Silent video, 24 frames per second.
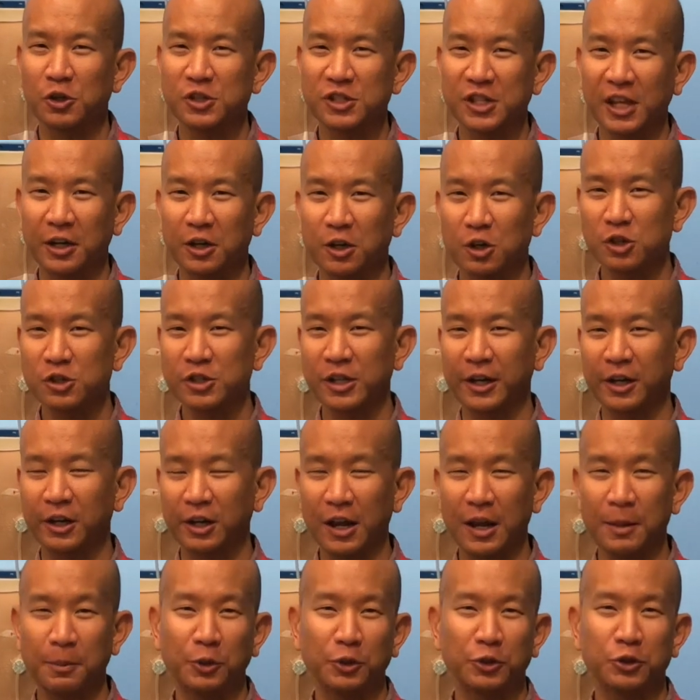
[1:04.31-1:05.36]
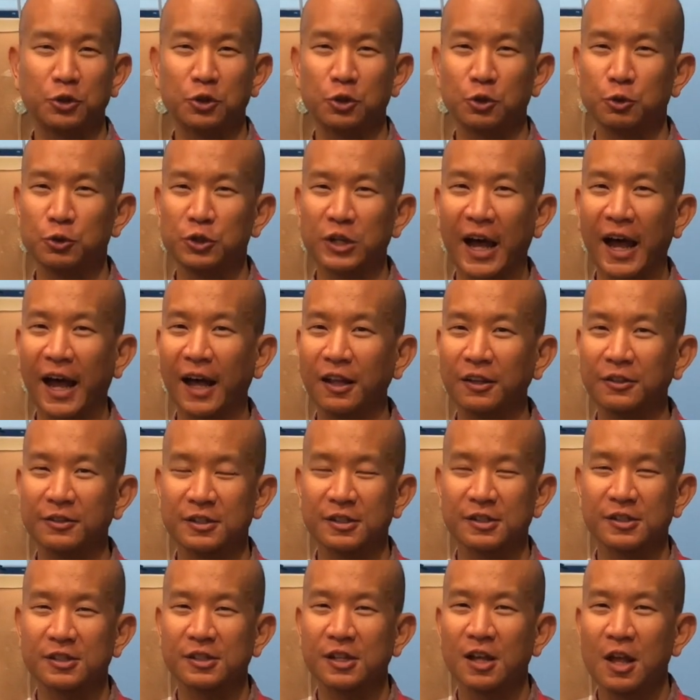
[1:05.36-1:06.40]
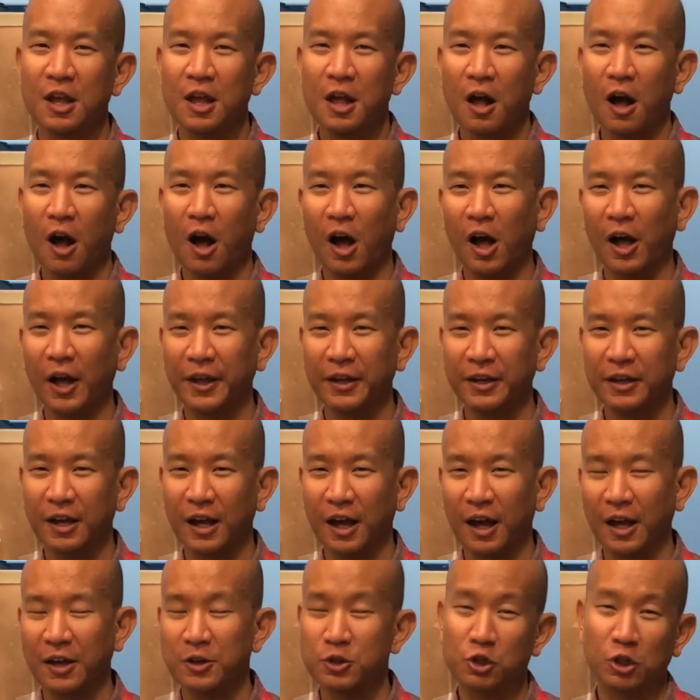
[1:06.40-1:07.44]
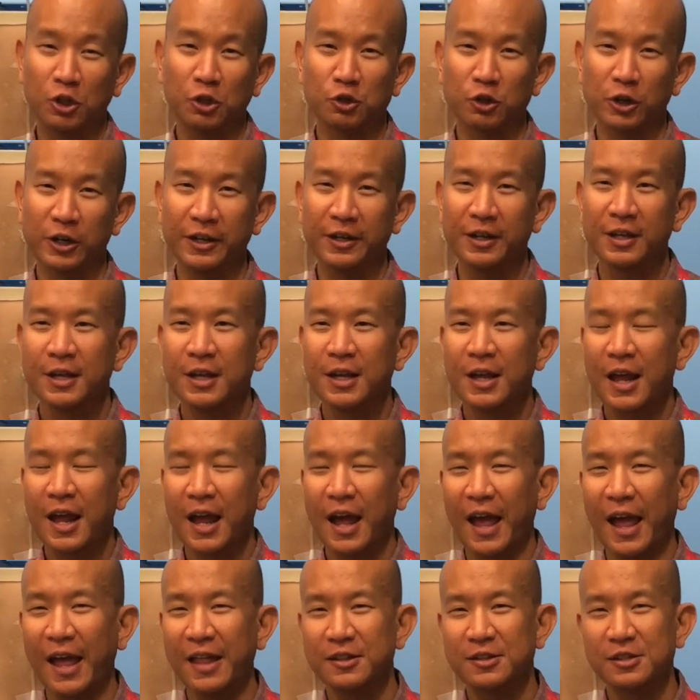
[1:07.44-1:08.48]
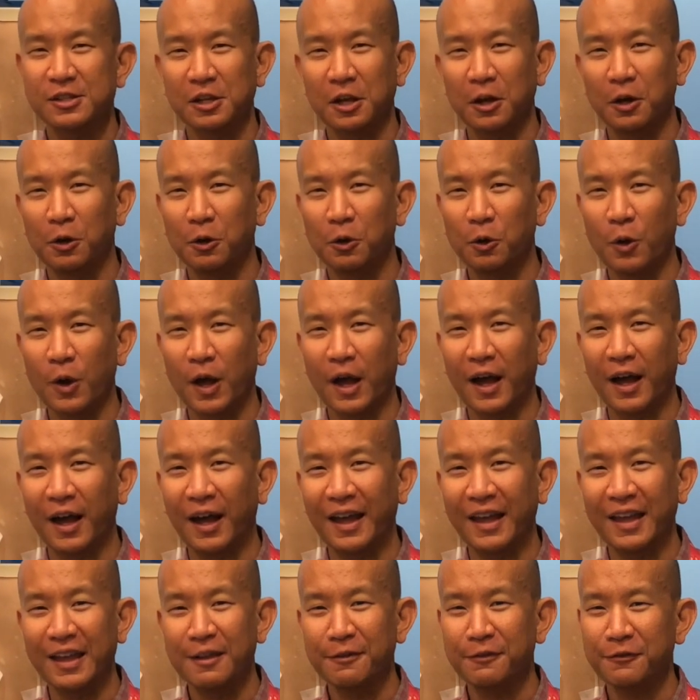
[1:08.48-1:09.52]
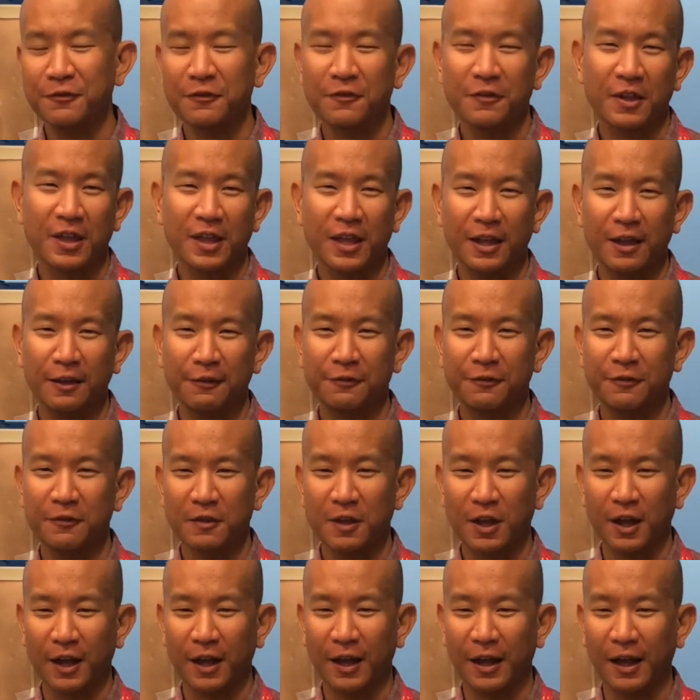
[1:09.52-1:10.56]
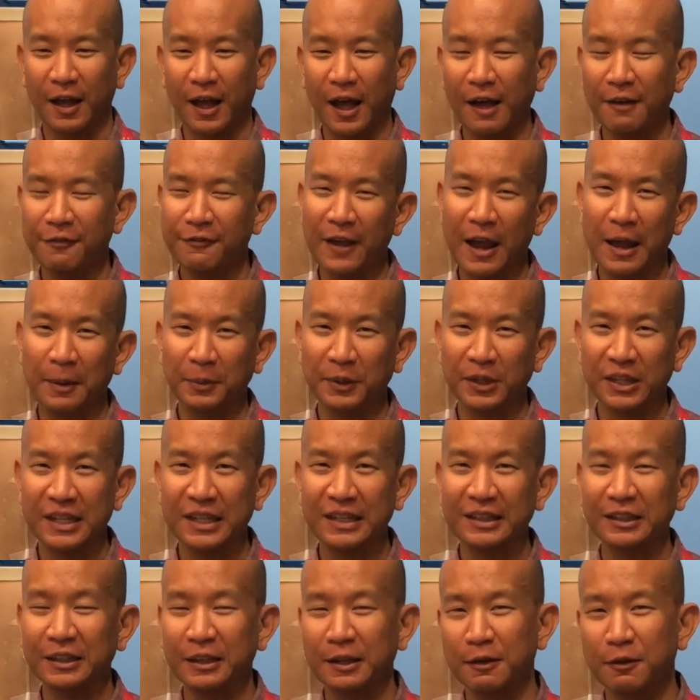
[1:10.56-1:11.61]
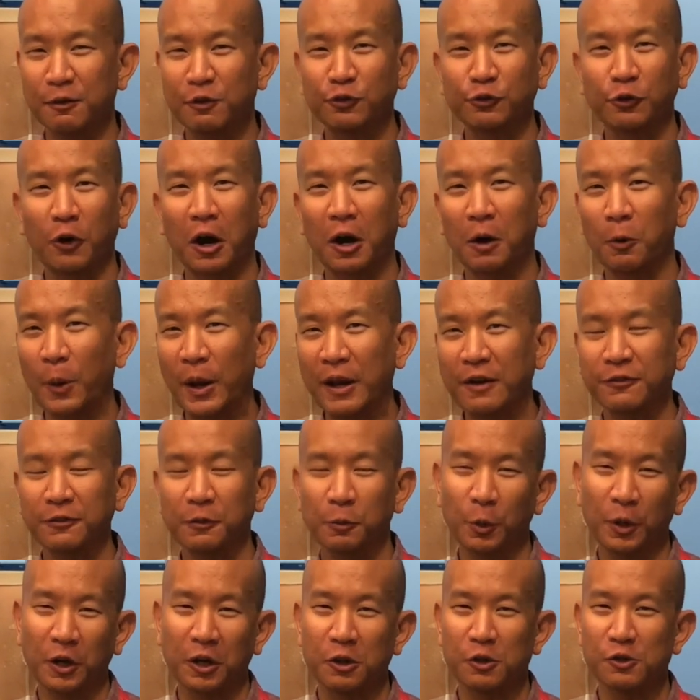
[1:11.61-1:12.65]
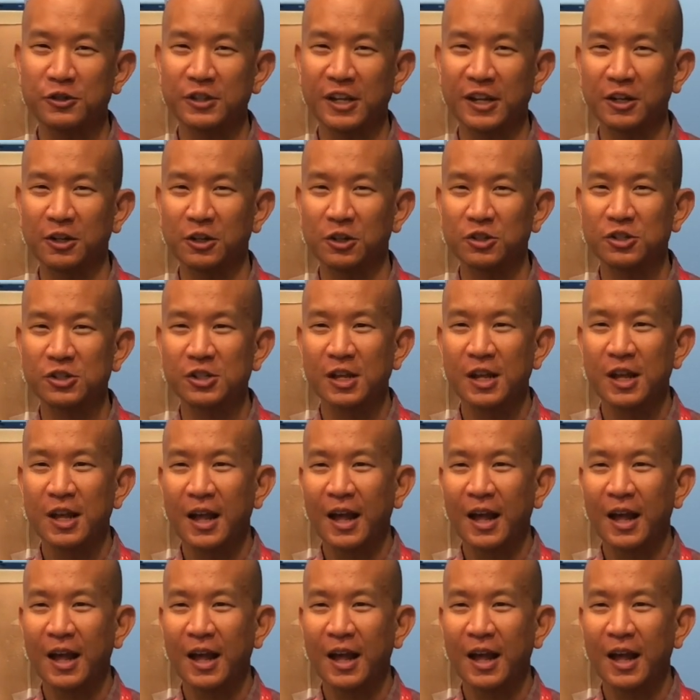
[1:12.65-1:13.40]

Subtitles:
centers that are able to do dialysis on children. And so if a family lives far away from one of those centers,